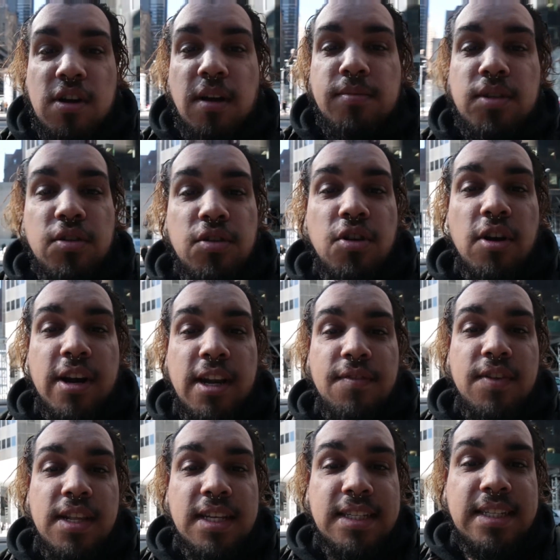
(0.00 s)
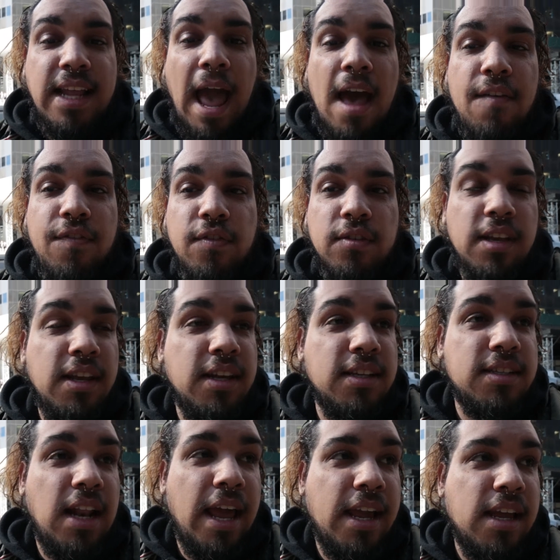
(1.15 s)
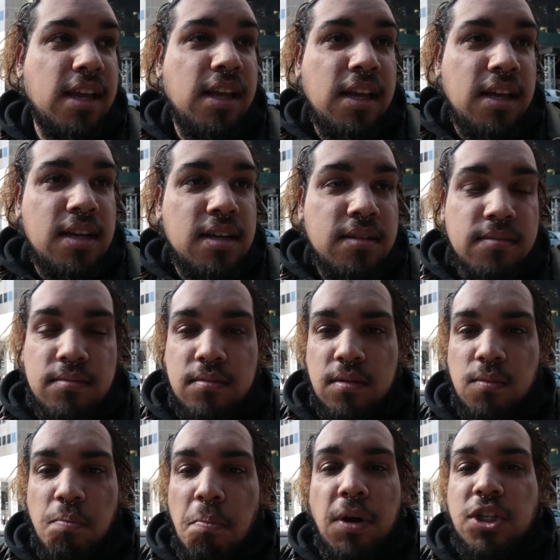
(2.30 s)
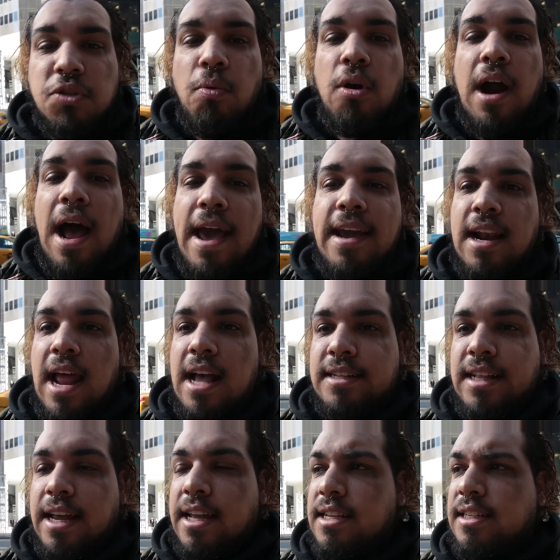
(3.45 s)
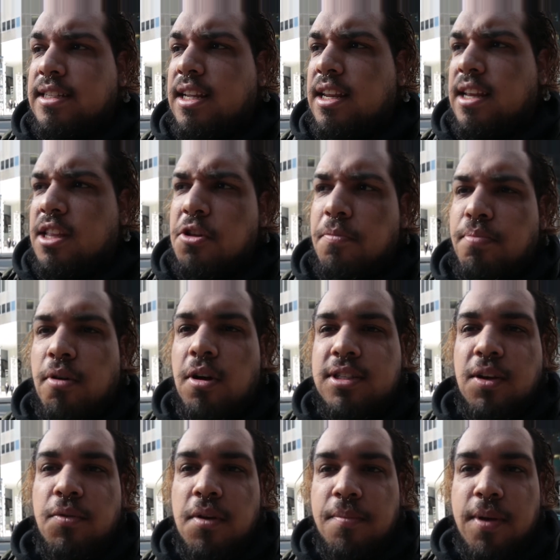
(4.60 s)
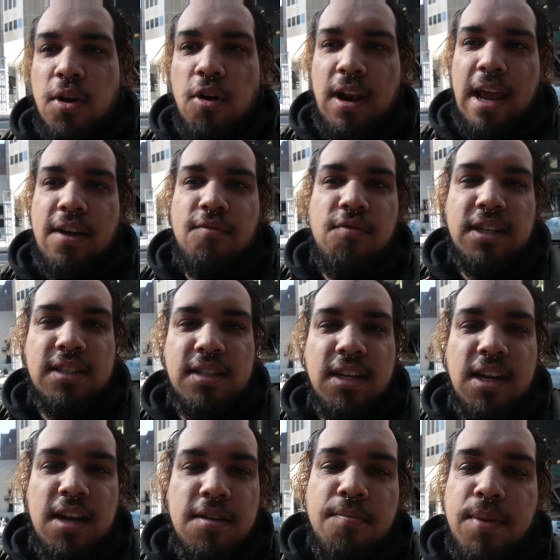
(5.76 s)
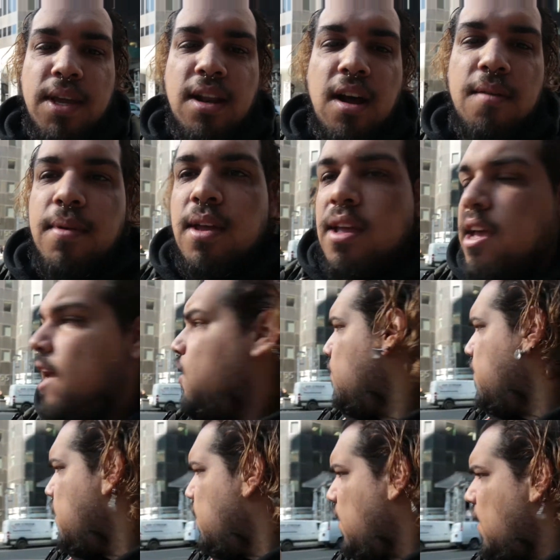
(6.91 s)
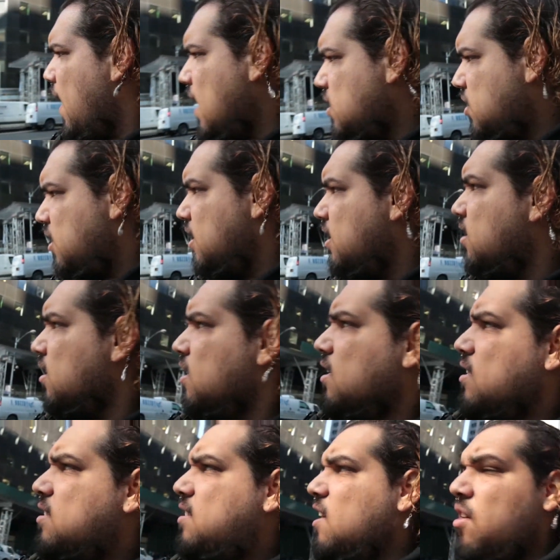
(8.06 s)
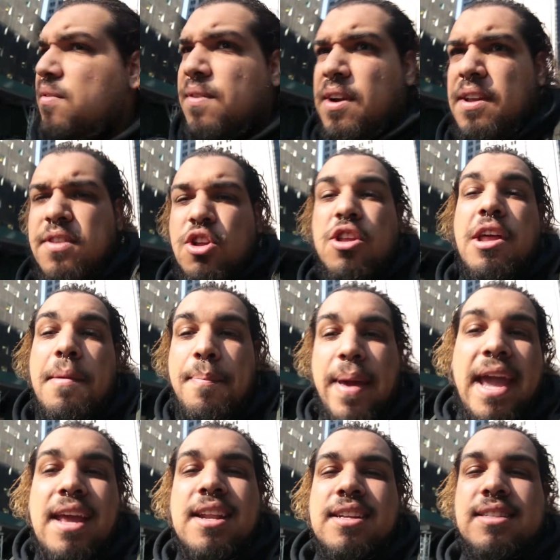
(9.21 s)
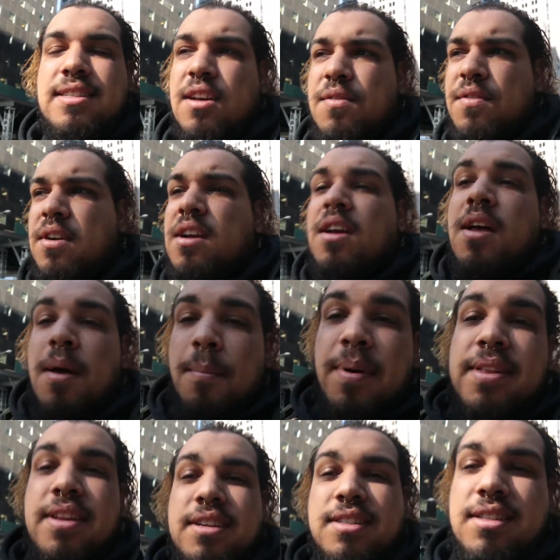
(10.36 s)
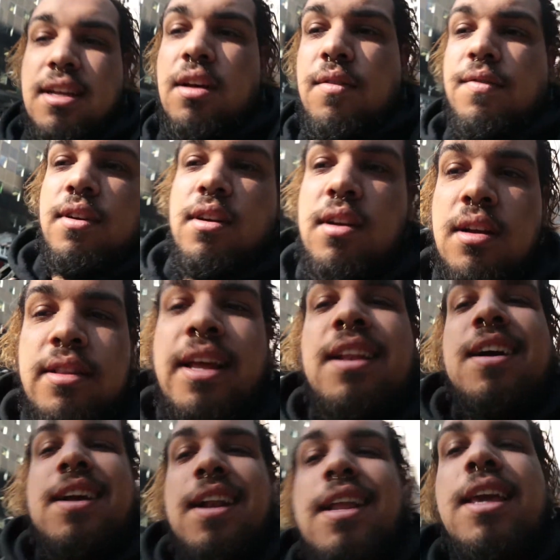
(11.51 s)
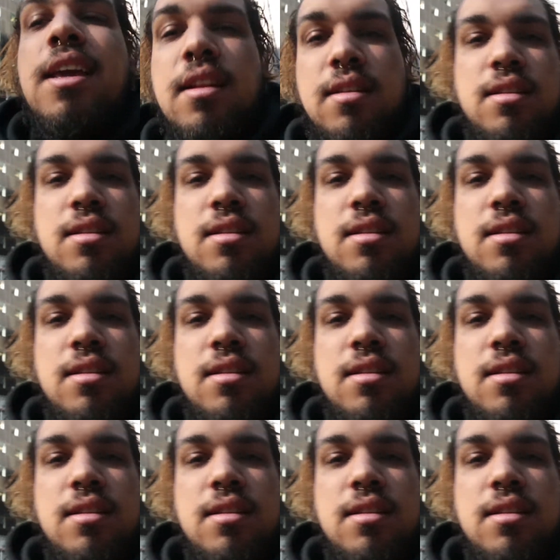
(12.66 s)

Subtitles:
come to New York and even the scaffolding is like much more high class, like in the city. In the Bronx it would have been all like rusted and beat up, and over here they're actually silver, even though they're painted silver, but they're silver. They look clean.